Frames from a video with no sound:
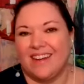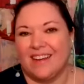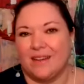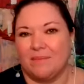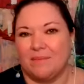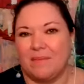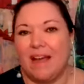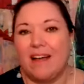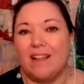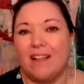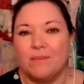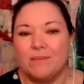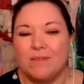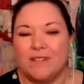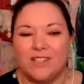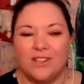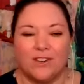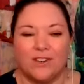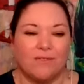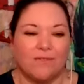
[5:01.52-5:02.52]

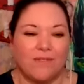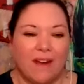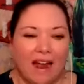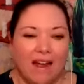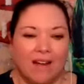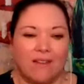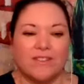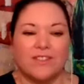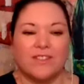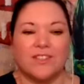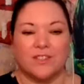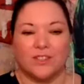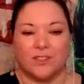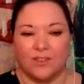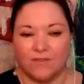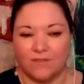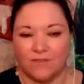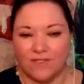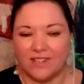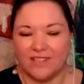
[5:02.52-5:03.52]
elements around
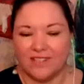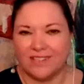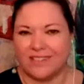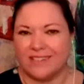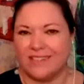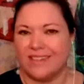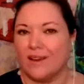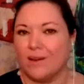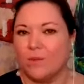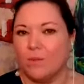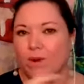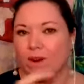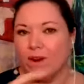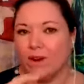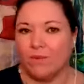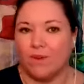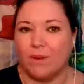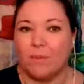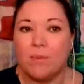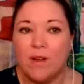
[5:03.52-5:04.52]
surface, like
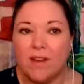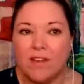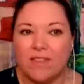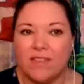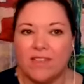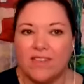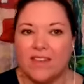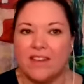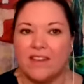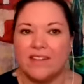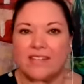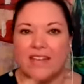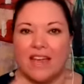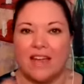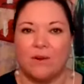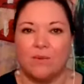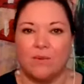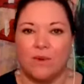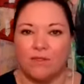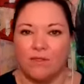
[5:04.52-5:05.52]
where do we put things,
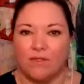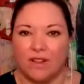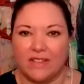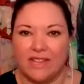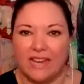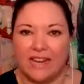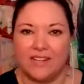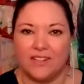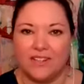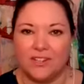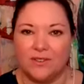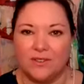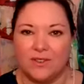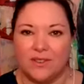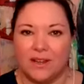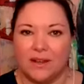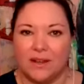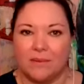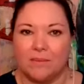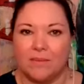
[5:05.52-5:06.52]
how do we relate
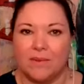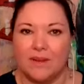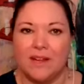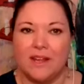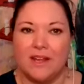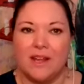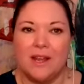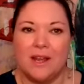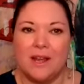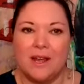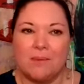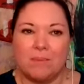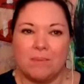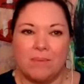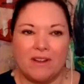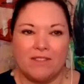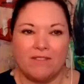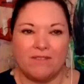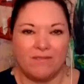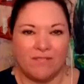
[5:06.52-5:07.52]
to them.
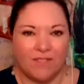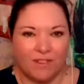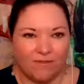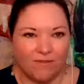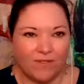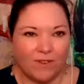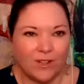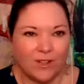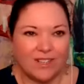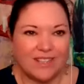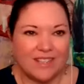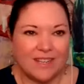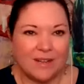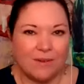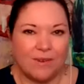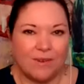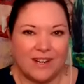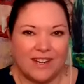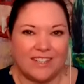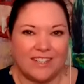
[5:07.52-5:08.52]
But the first
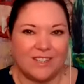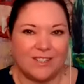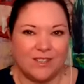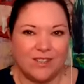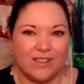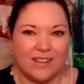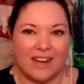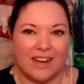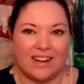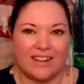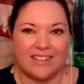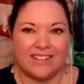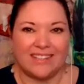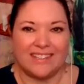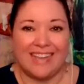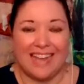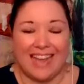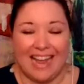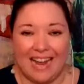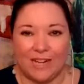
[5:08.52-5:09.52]
thing we need to look at
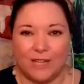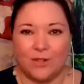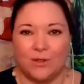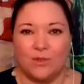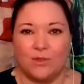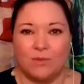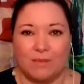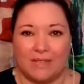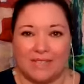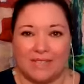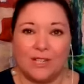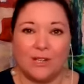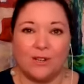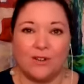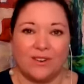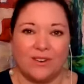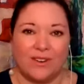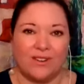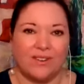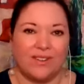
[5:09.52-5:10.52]
is the actual
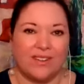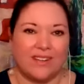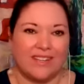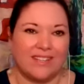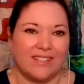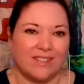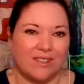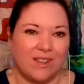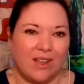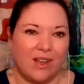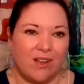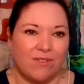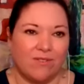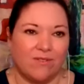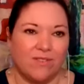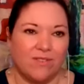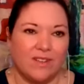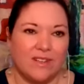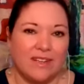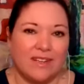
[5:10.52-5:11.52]
material
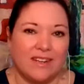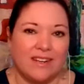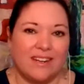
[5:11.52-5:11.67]
itself.